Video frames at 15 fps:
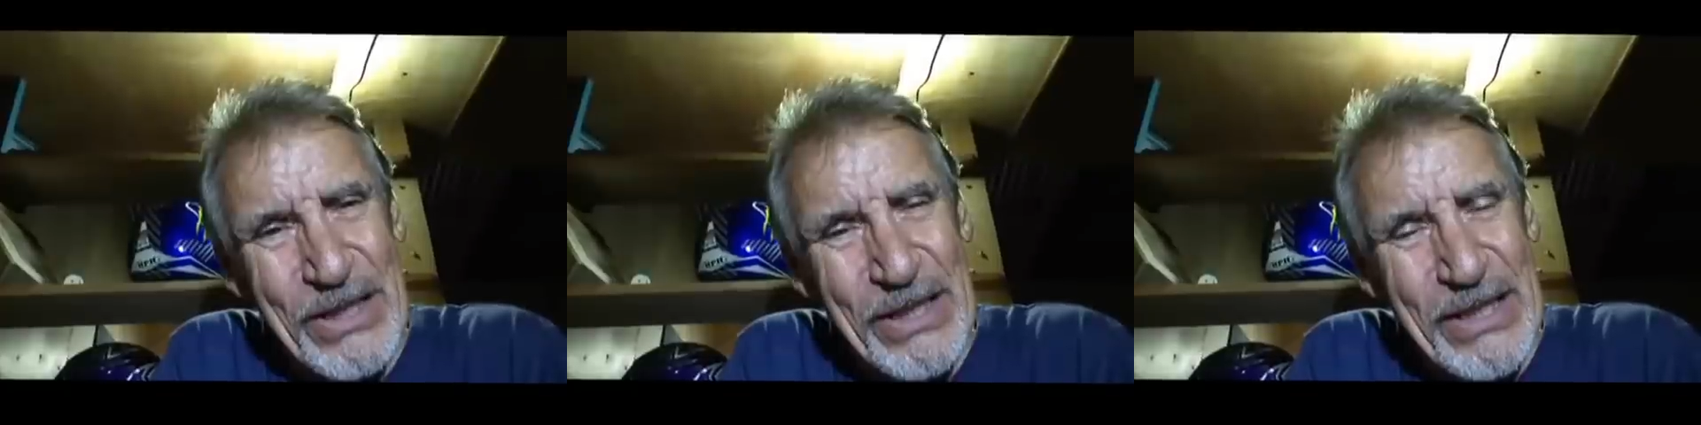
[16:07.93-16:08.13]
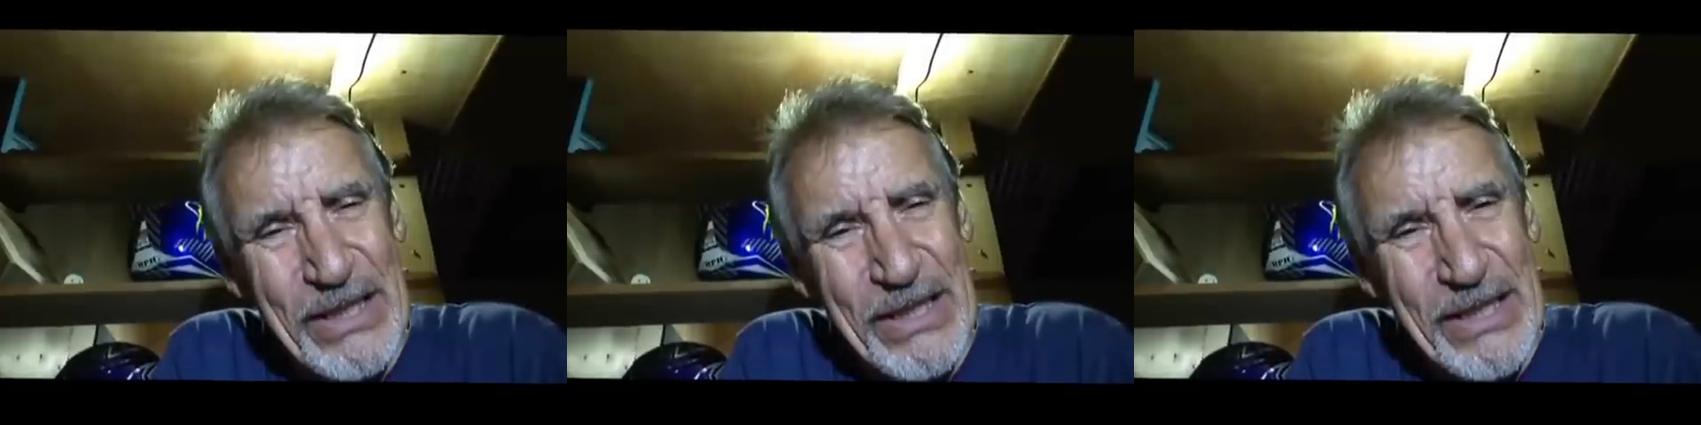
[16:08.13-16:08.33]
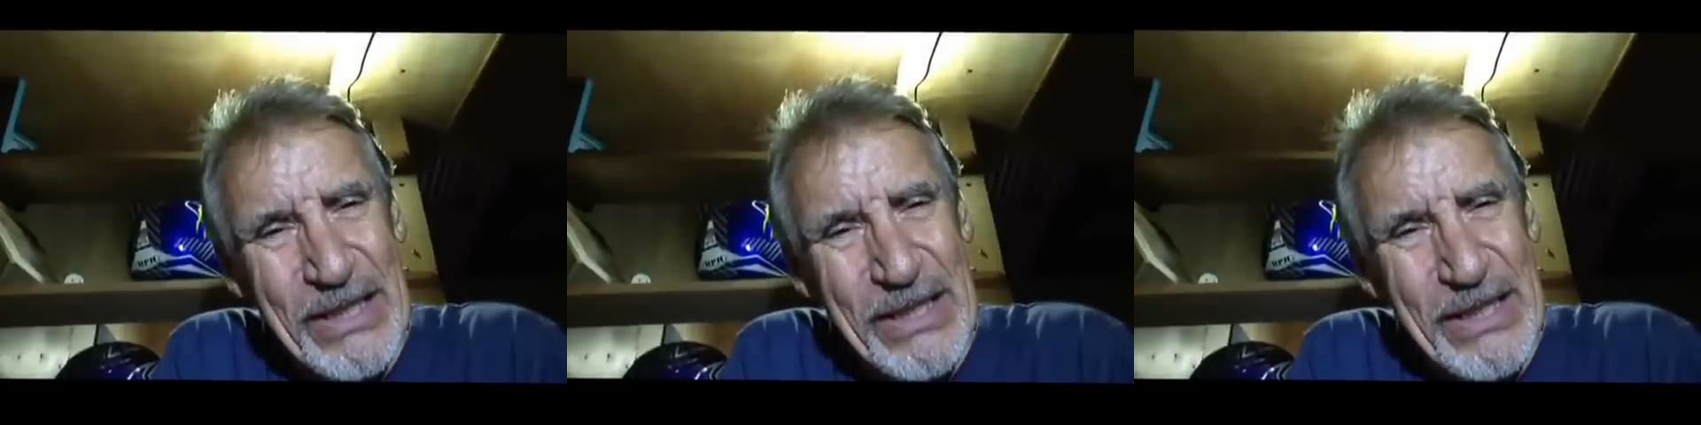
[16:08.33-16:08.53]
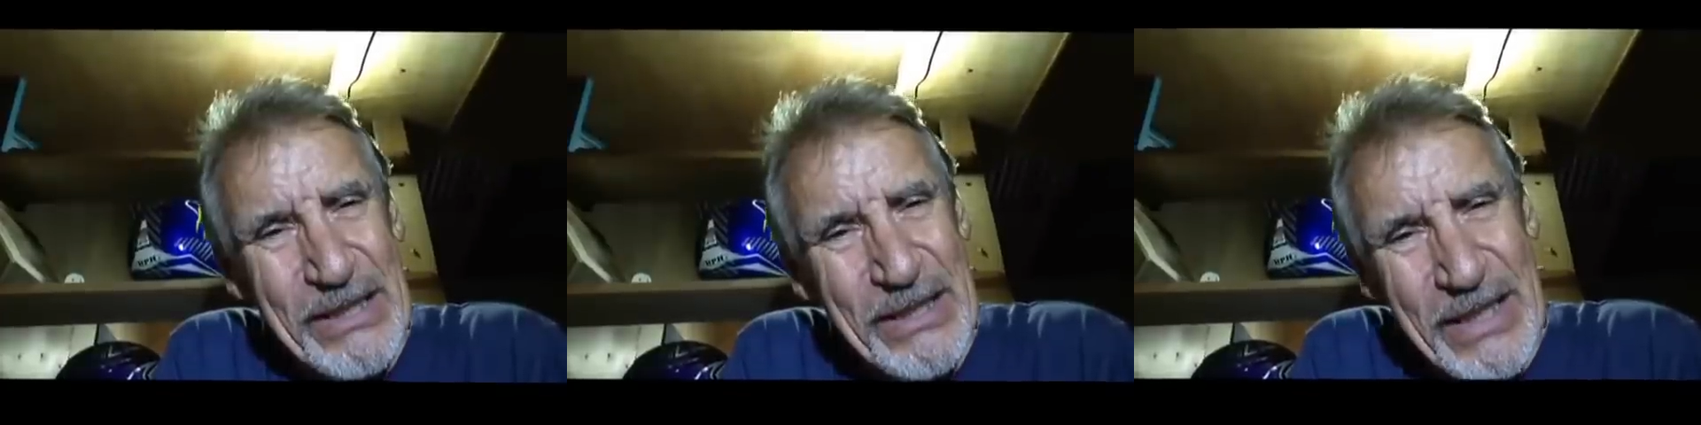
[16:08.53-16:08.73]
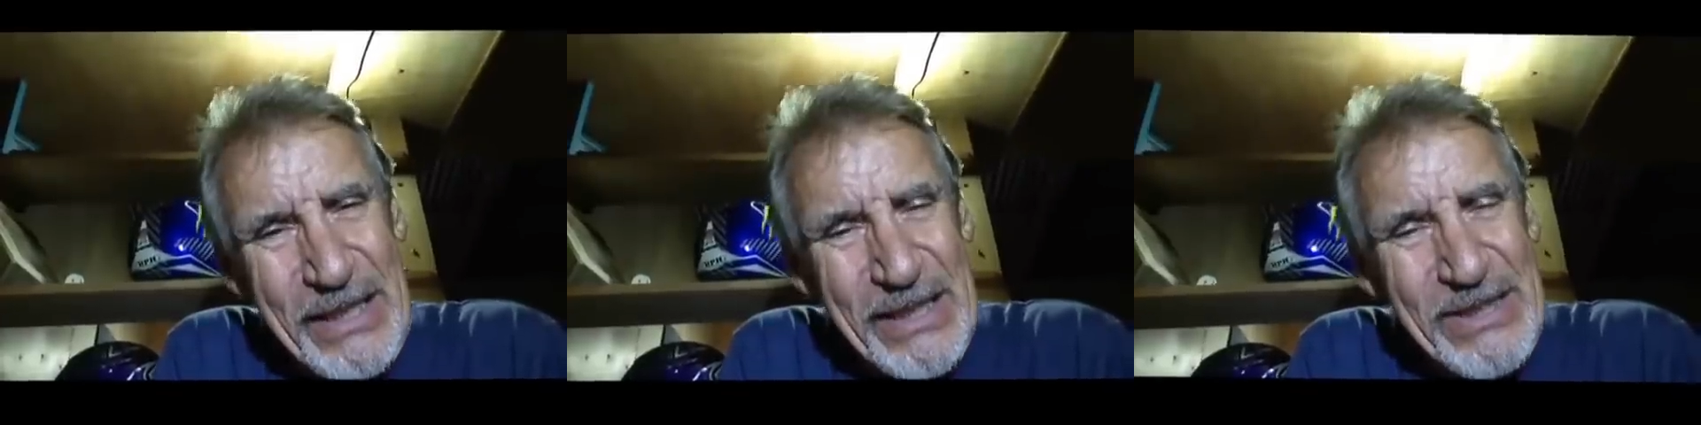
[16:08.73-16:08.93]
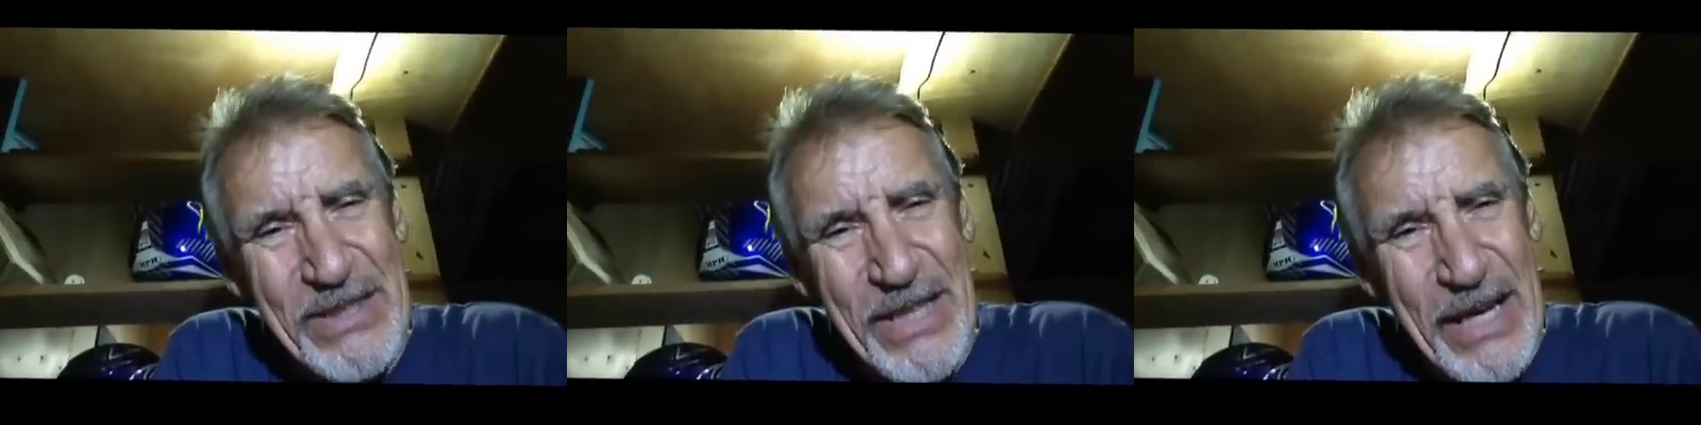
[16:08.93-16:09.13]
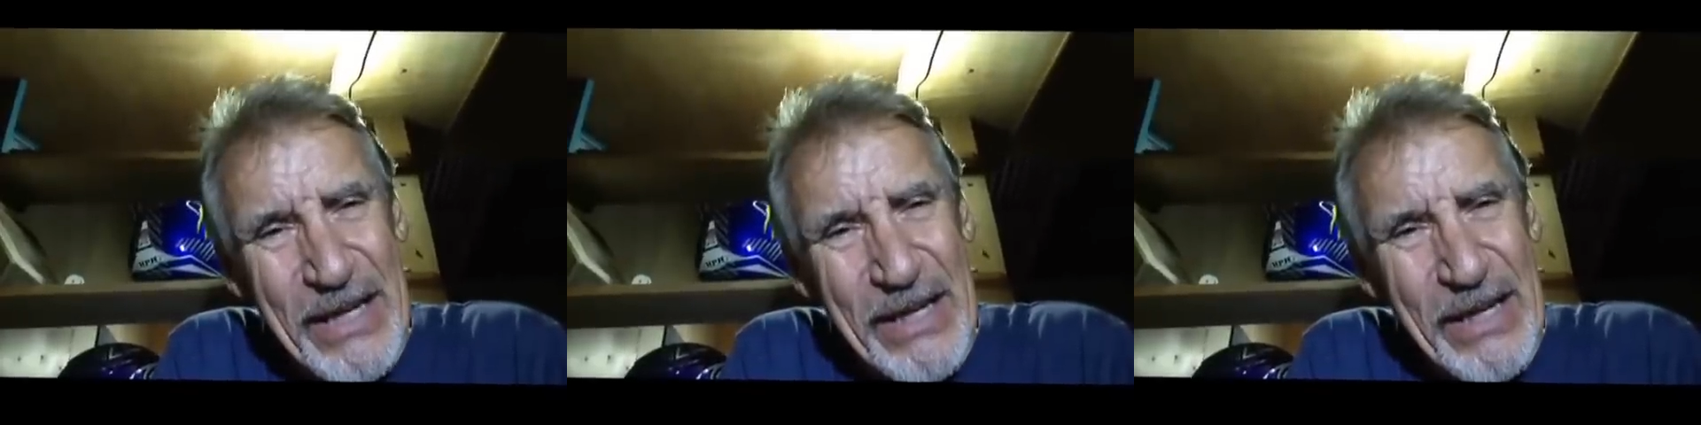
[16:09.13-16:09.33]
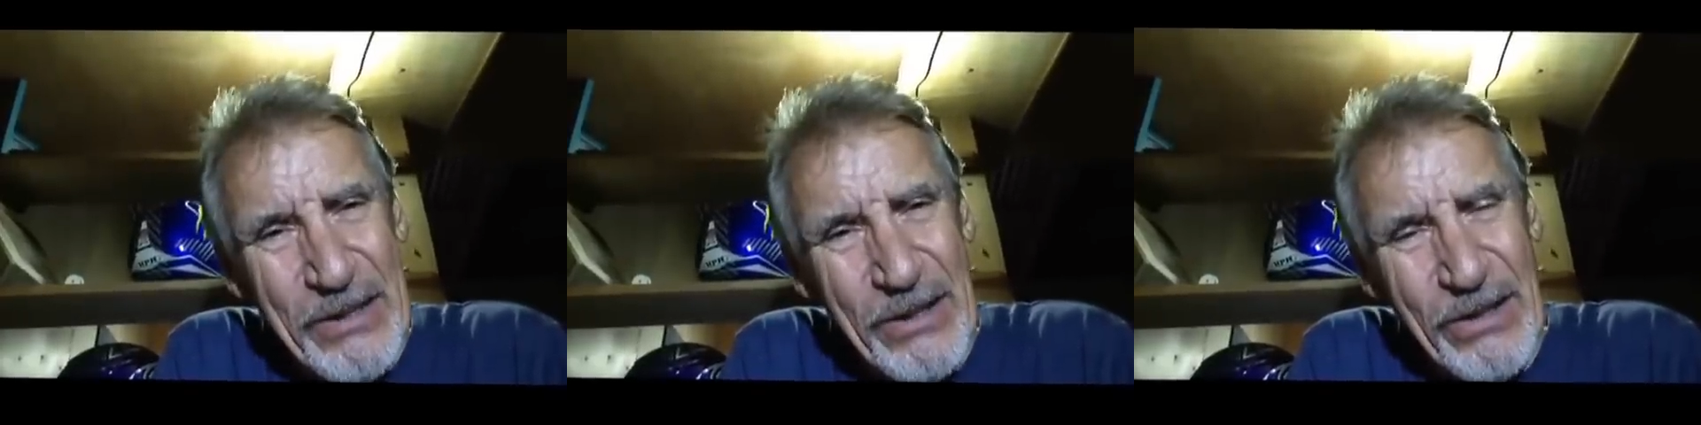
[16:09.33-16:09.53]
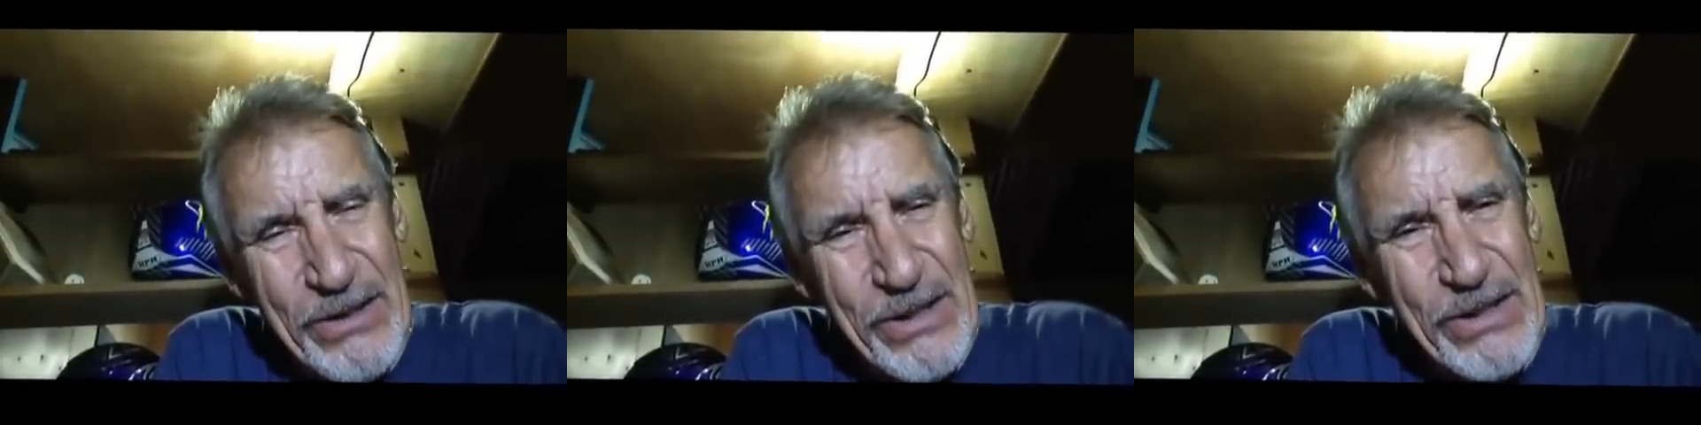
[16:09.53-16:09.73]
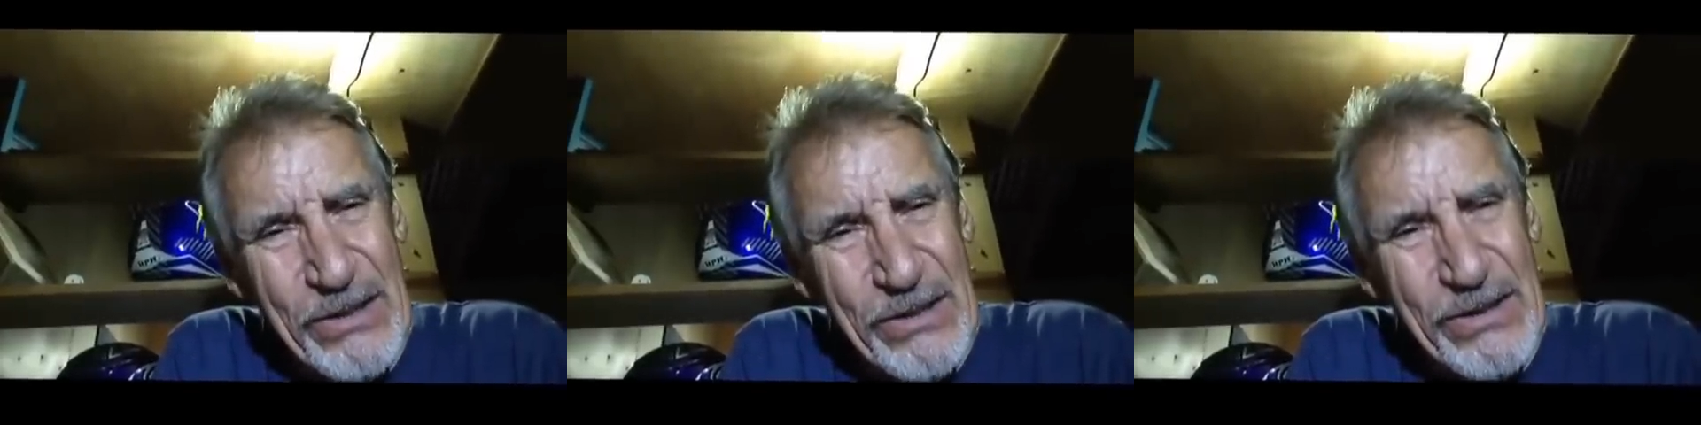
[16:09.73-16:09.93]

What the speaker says: Do you like the way that he walks?